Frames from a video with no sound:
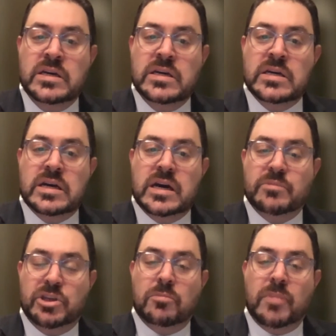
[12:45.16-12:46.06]

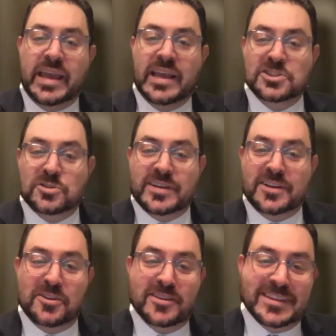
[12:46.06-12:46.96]
My injuries, I
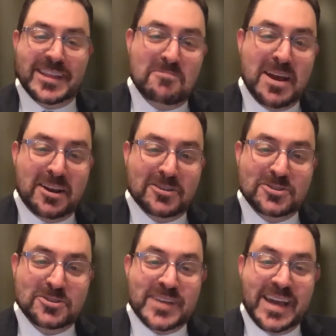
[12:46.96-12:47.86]
know there's a lot of medical
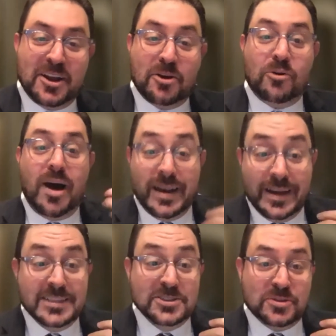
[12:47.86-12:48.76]
students. I had a carotid
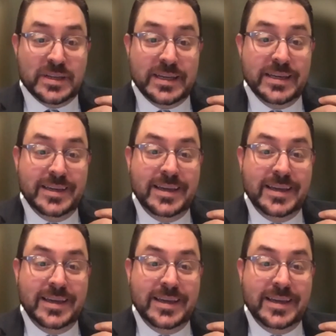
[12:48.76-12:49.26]
injury.